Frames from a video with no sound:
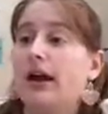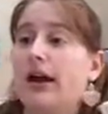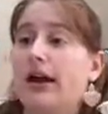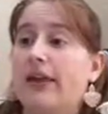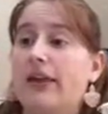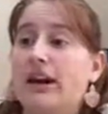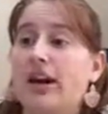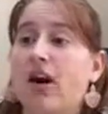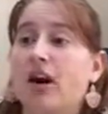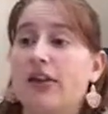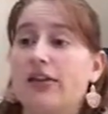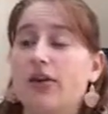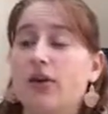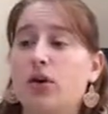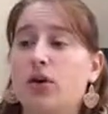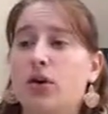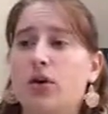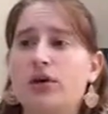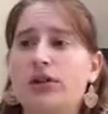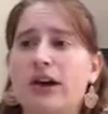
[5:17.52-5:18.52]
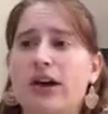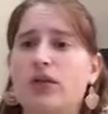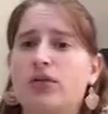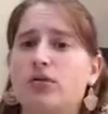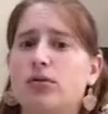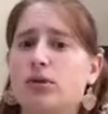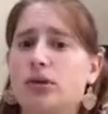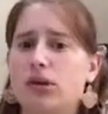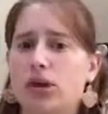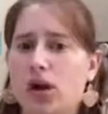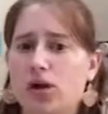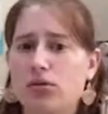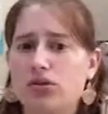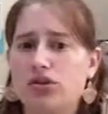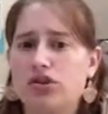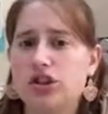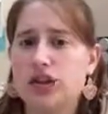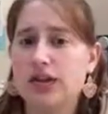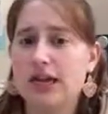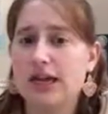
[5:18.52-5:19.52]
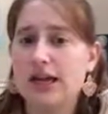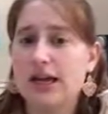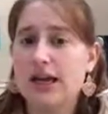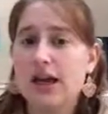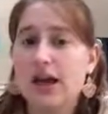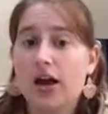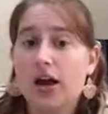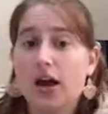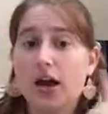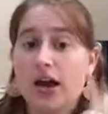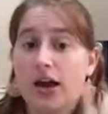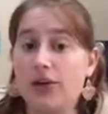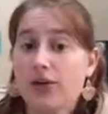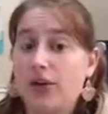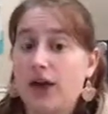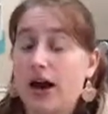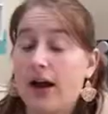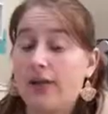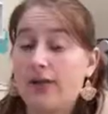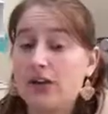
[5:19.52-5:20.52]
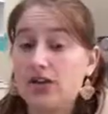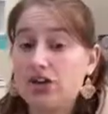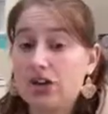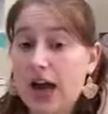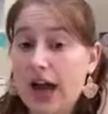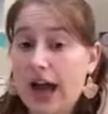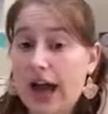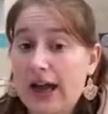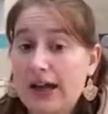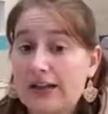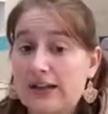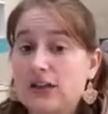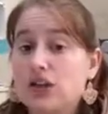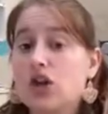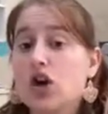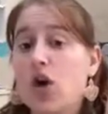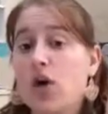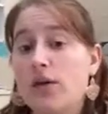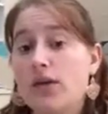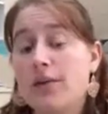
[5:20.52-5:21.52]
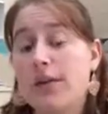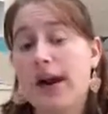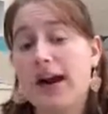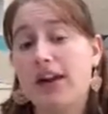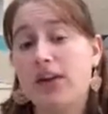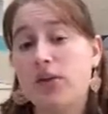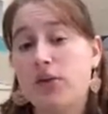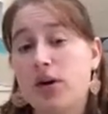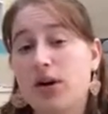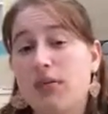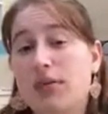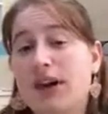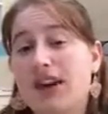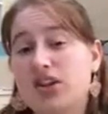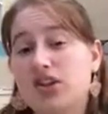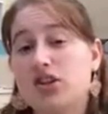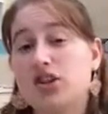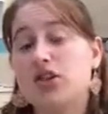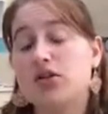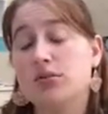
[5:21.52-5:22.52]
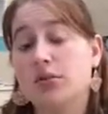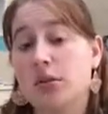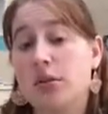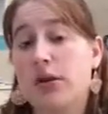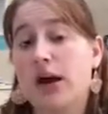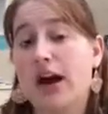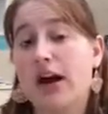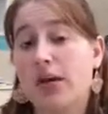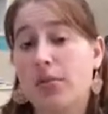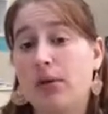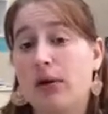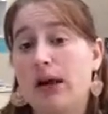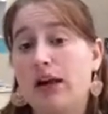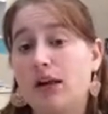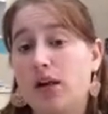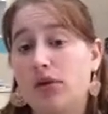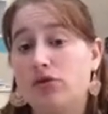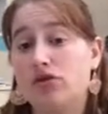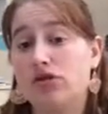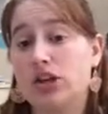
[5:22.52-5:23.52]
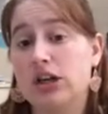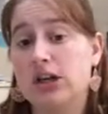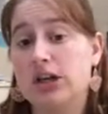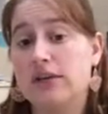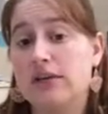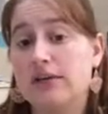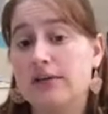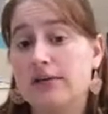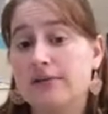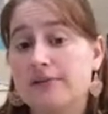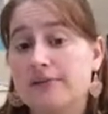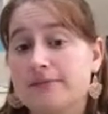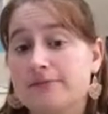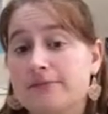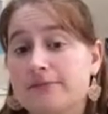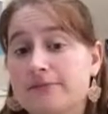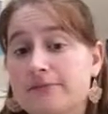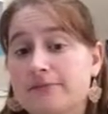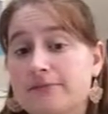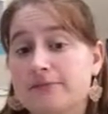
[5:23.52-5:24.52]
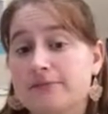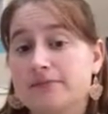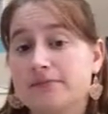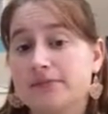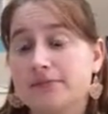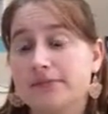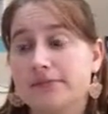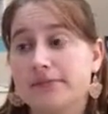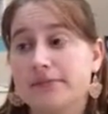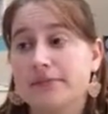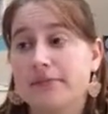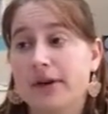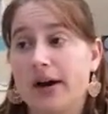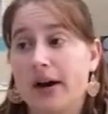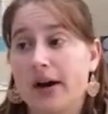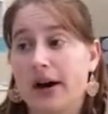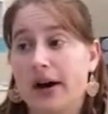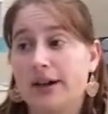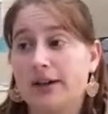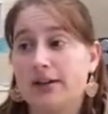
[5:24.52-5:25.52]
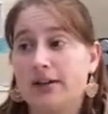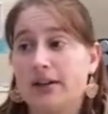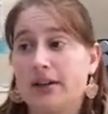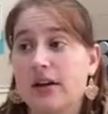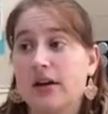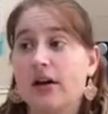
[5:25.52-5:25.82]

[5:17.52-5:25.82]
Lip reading: and then also it goes down to a low G. If you haven't checked, go in the back of the book, make sure you remember how to play low G. All right,